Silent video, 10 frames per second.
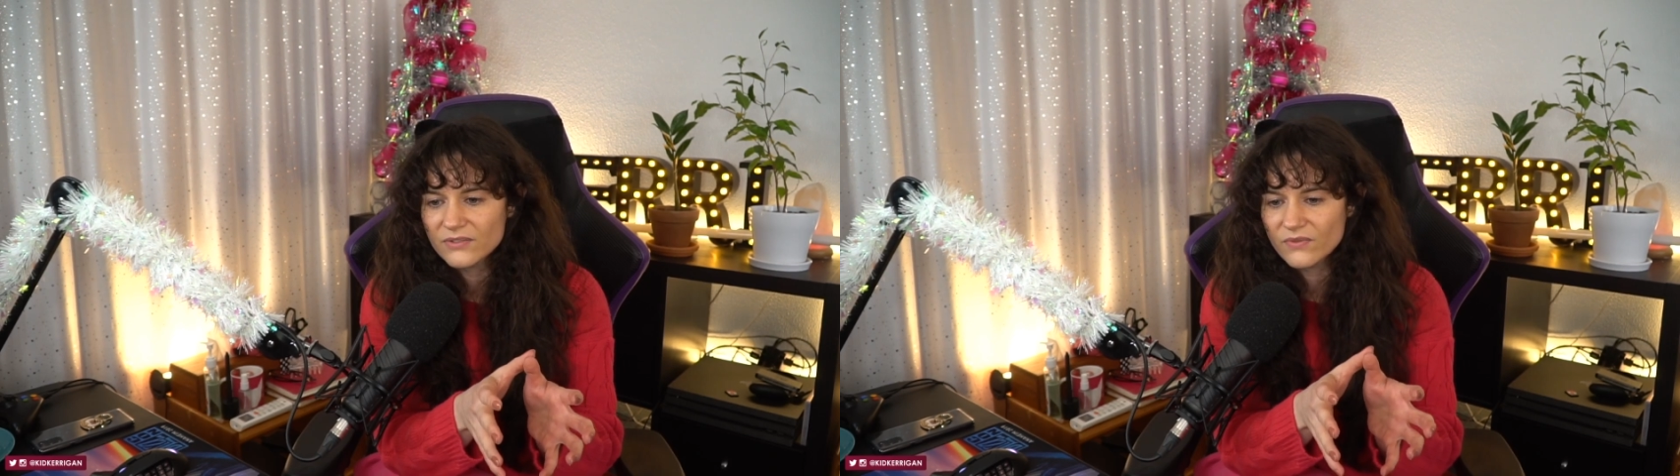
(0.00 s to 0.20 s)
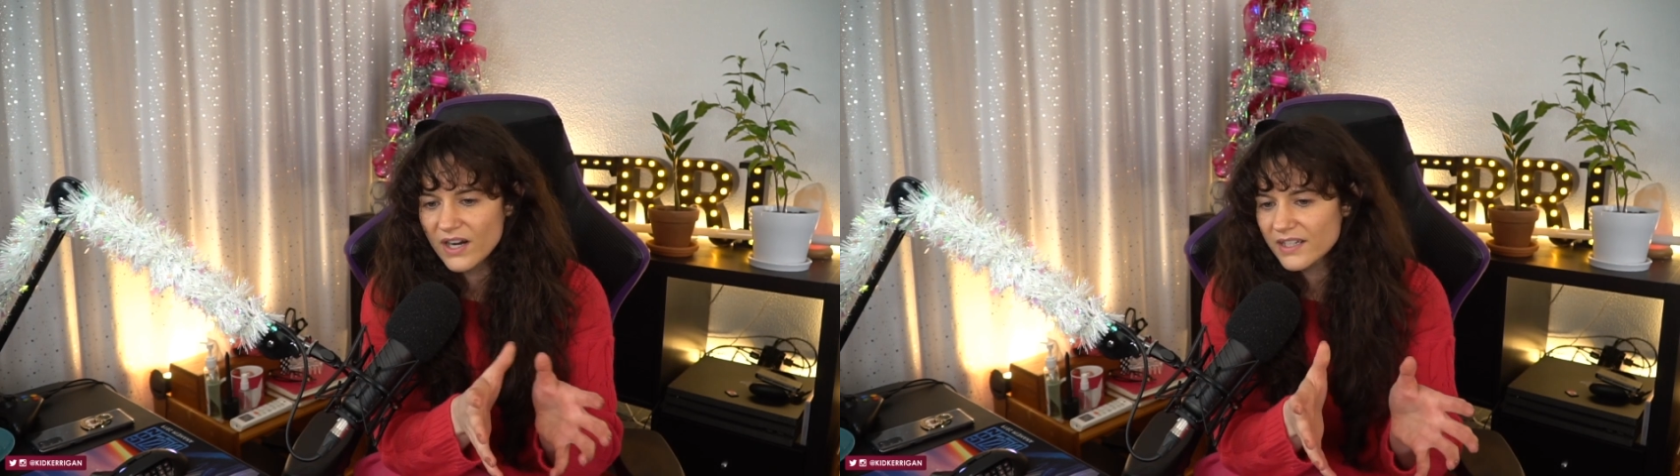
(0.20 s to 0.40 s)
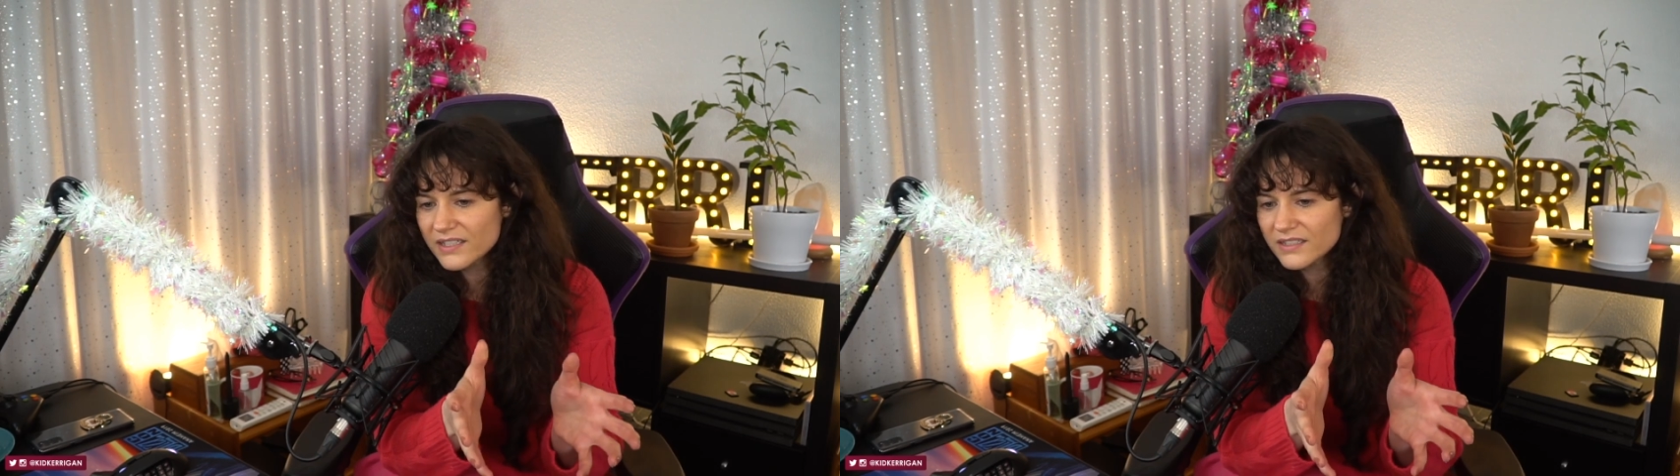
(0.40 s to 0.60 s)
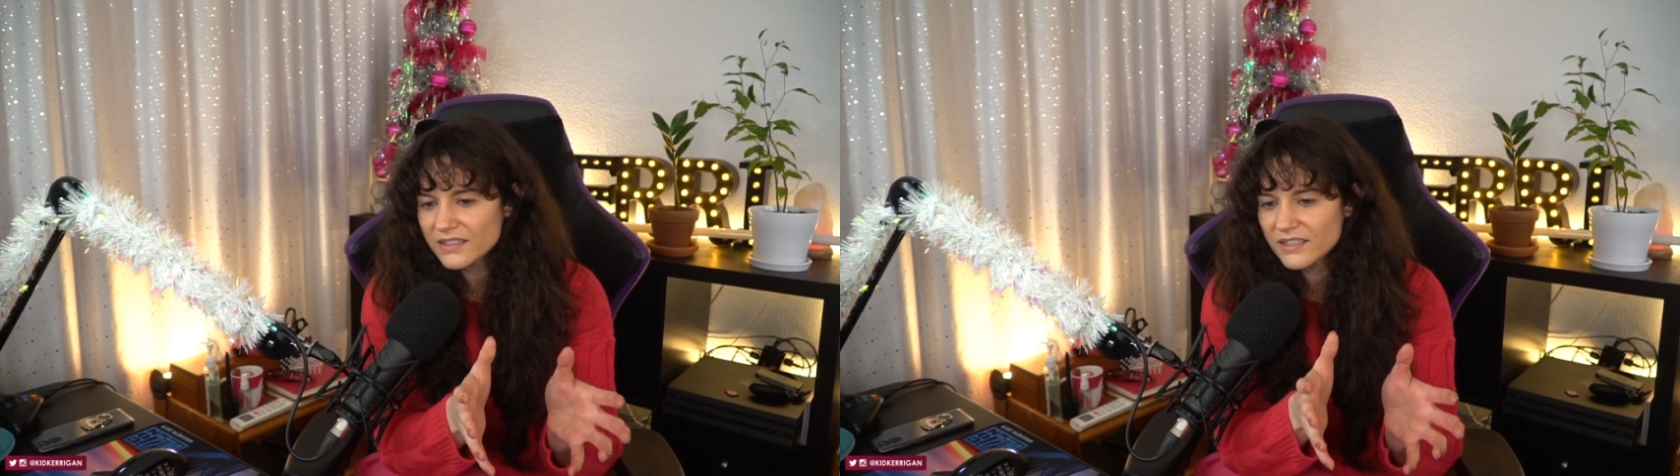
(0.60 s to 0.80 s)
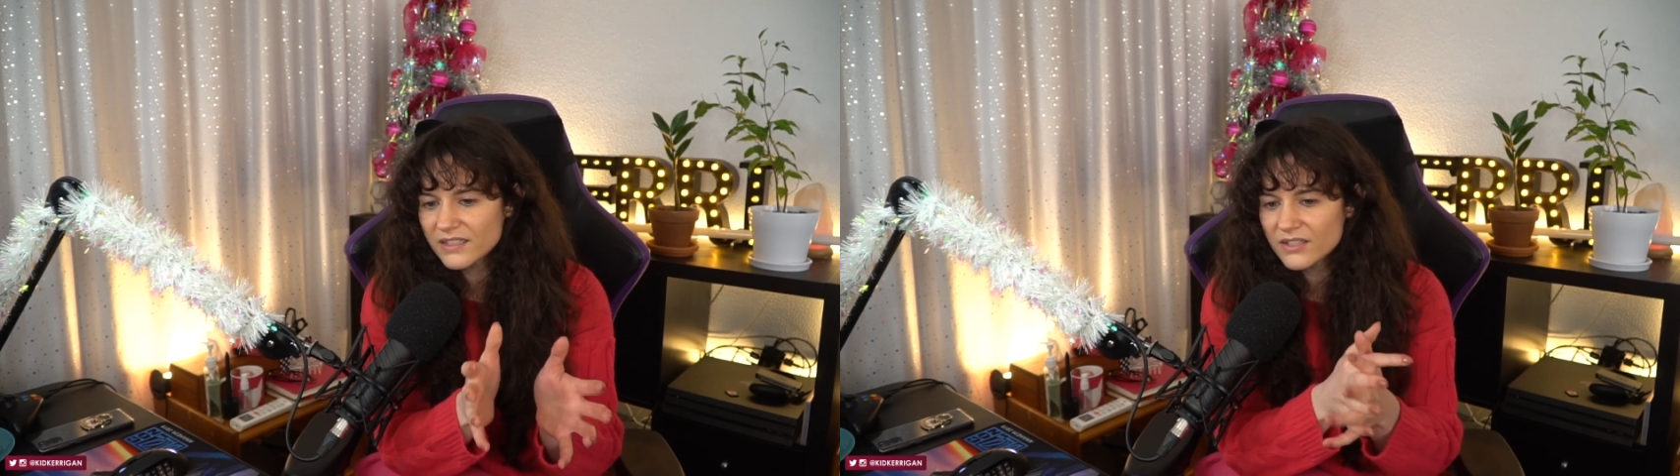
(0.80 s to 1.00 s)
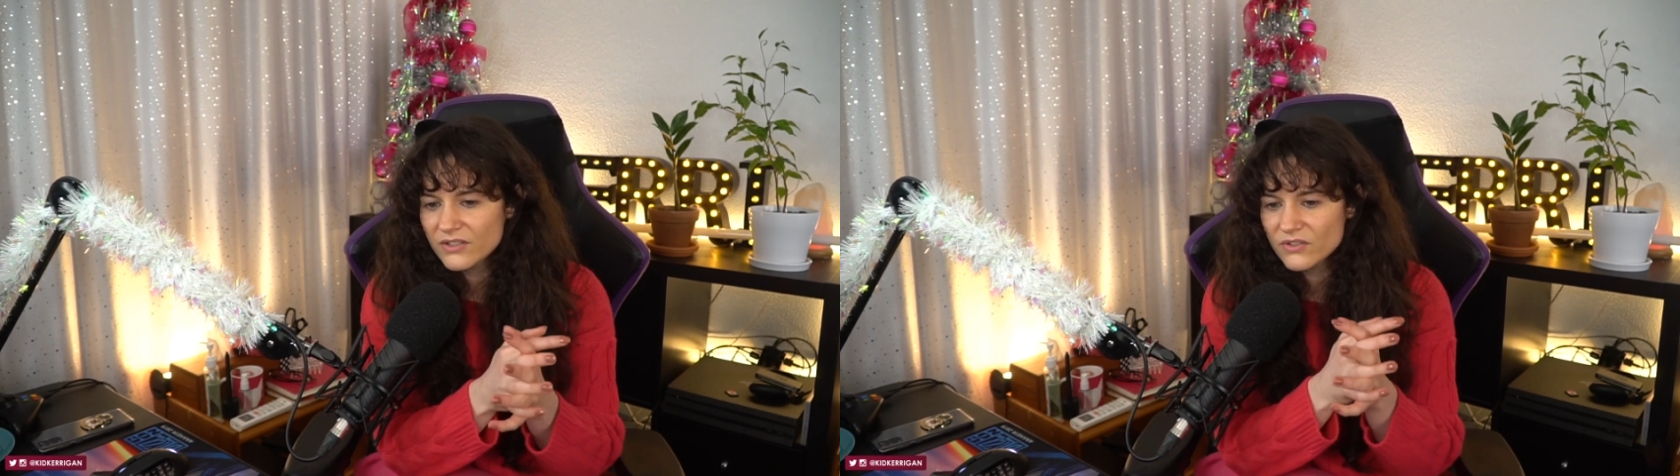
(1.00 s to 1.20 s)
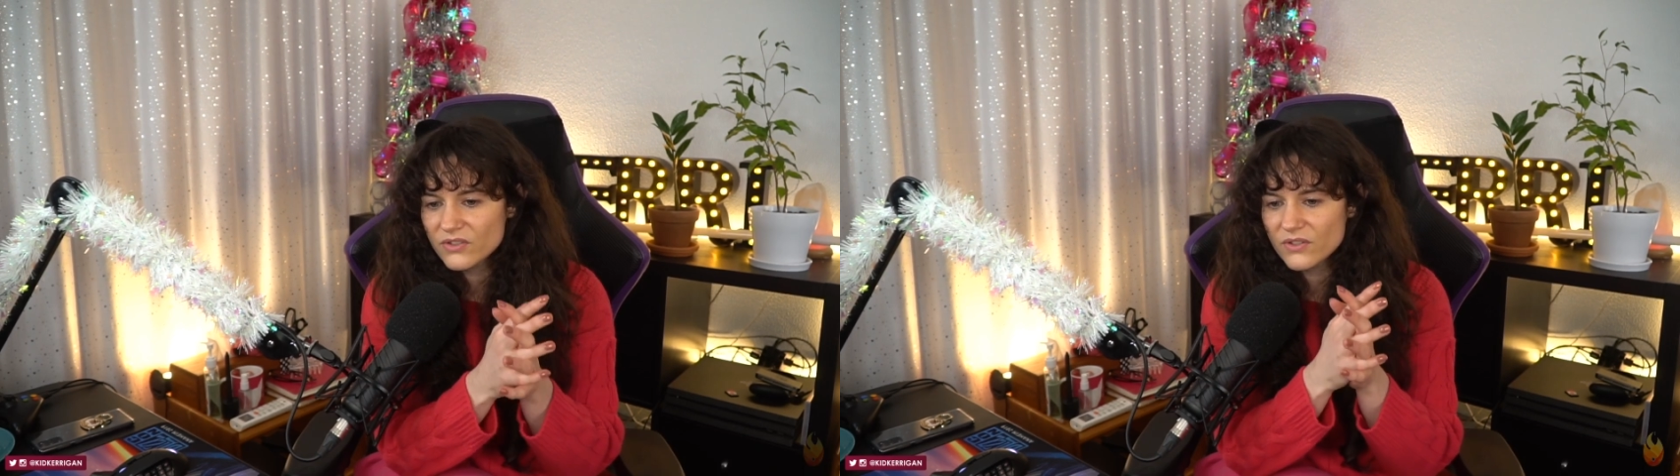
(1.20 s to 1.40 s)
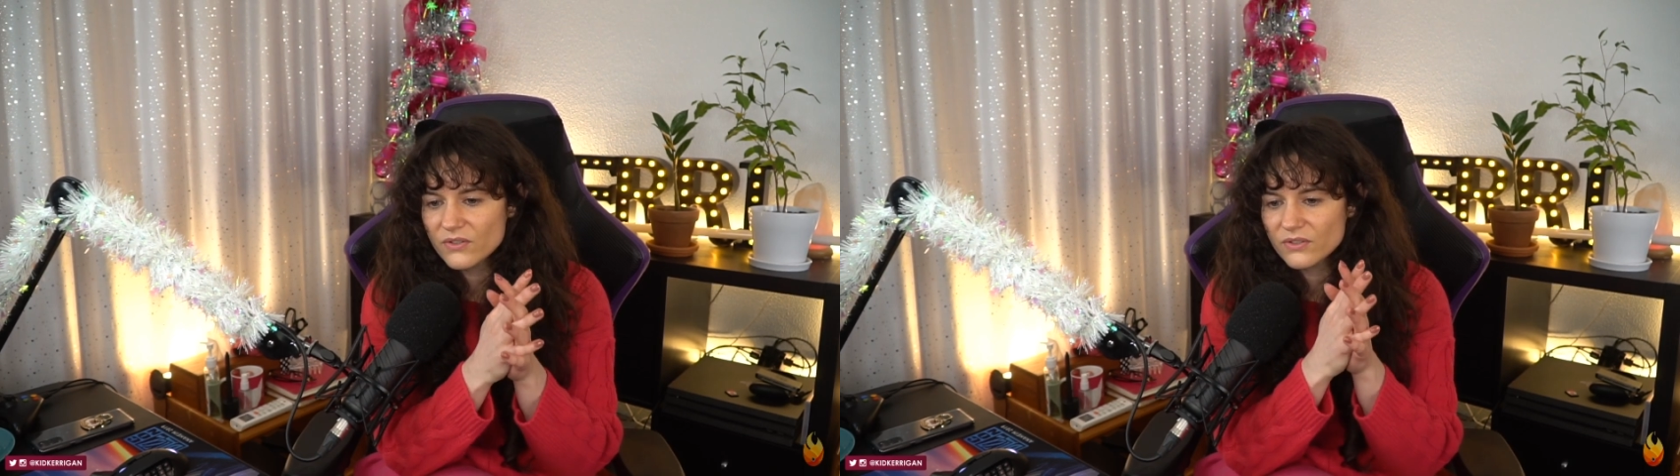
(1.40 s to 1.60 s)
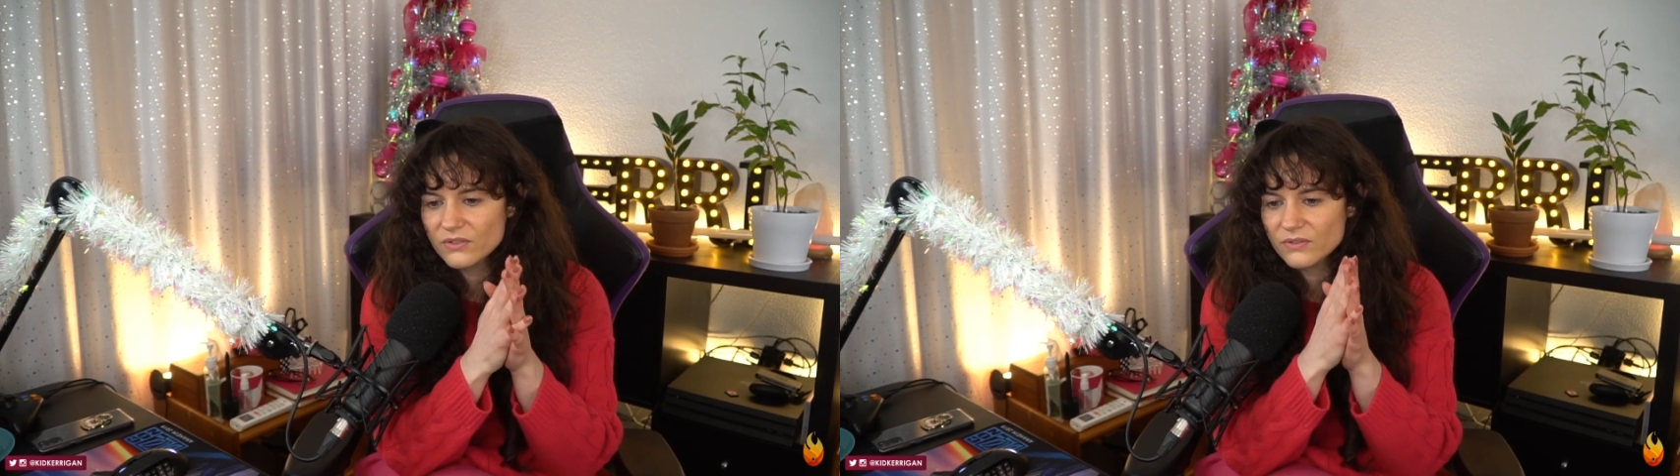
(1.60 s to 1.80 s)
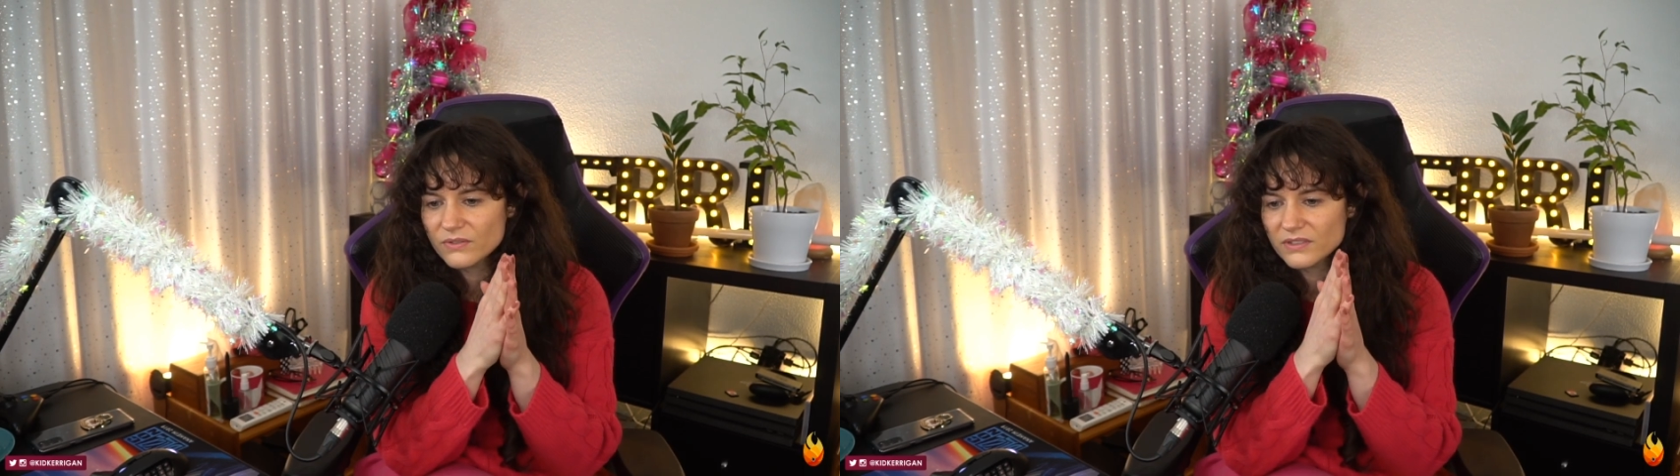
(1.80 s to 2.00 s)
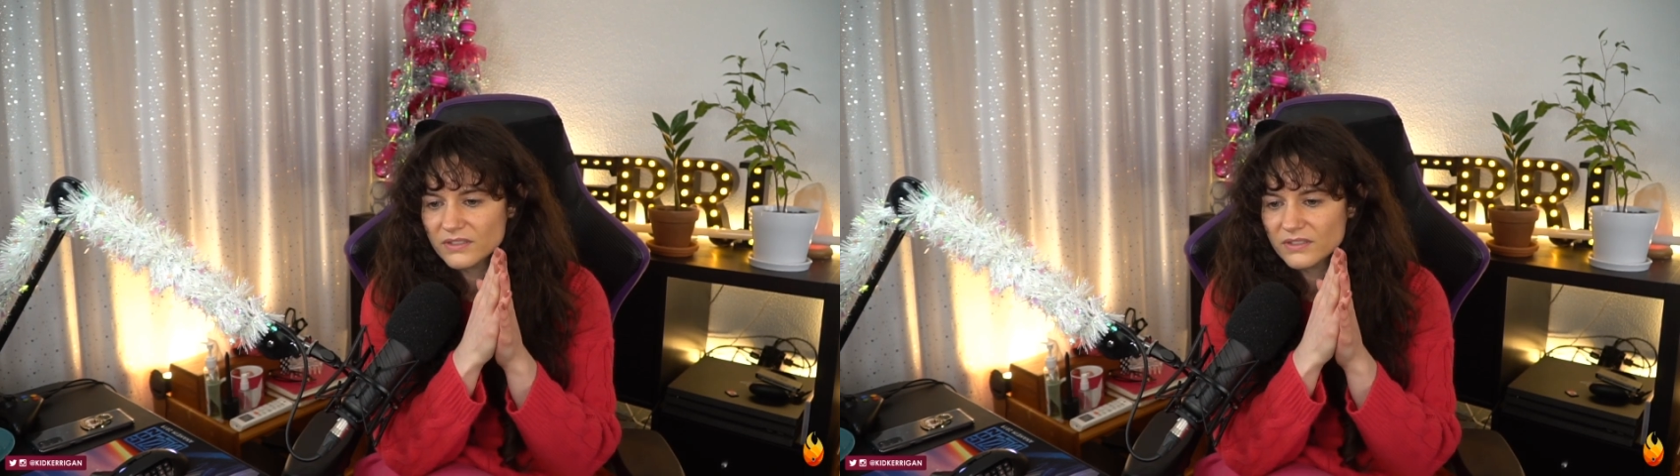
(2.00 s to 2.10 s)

right? So